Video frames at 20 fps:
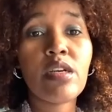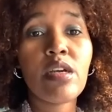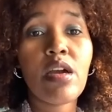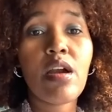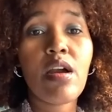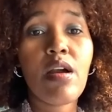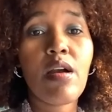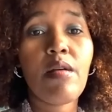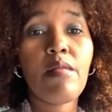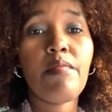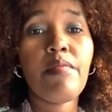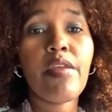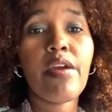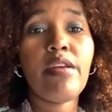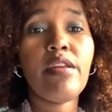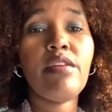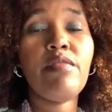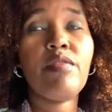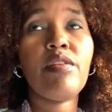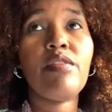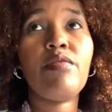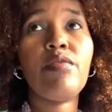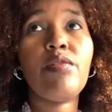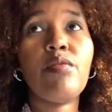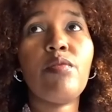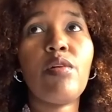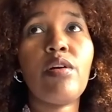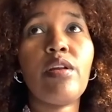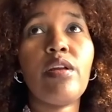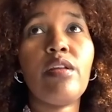And even if you
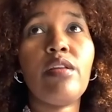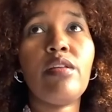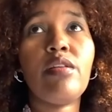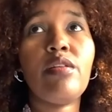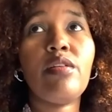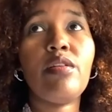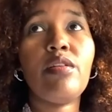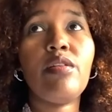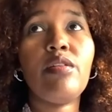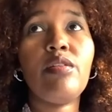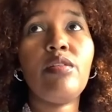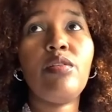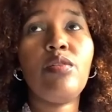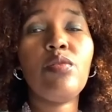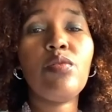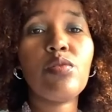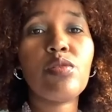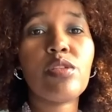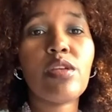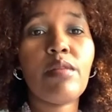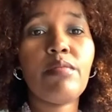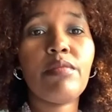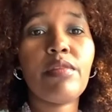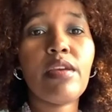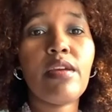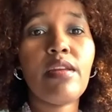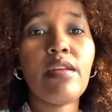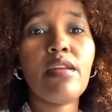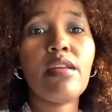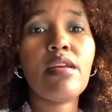want to do
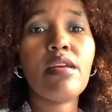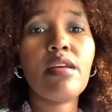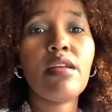something,